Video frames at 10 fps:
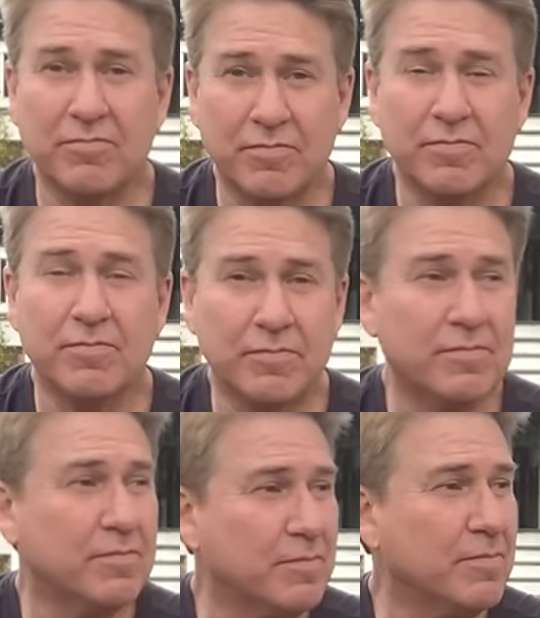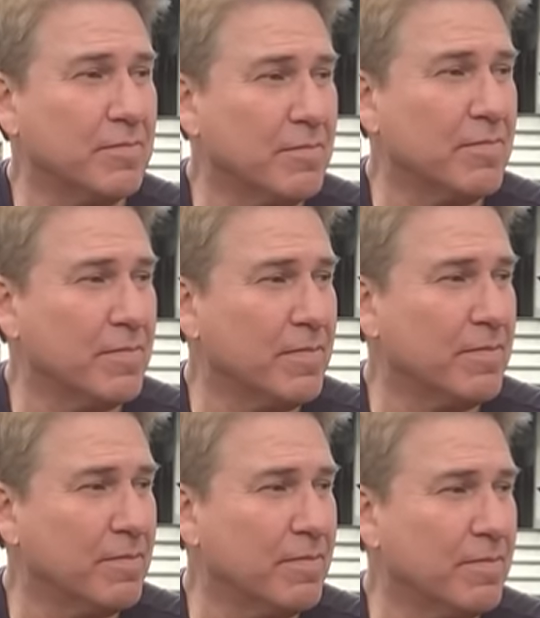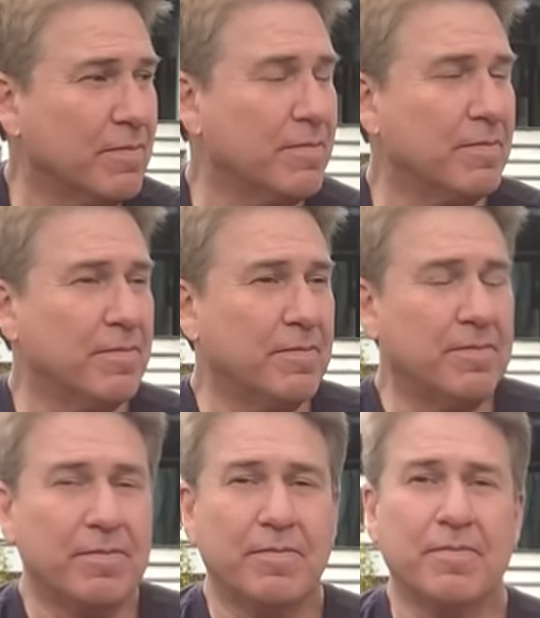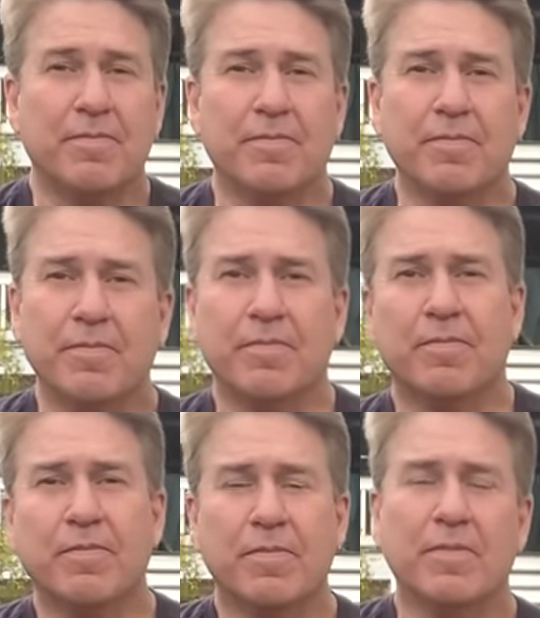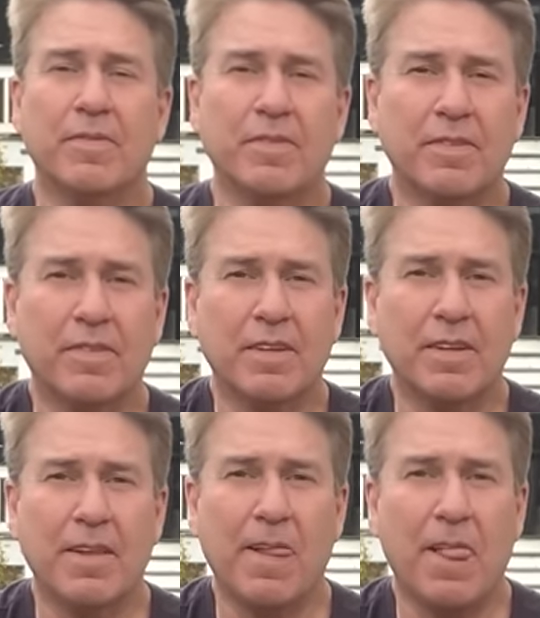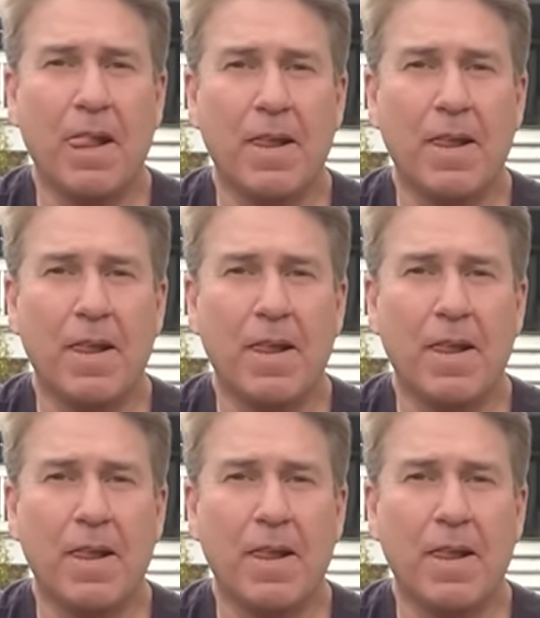No words are spoken by the person on screen.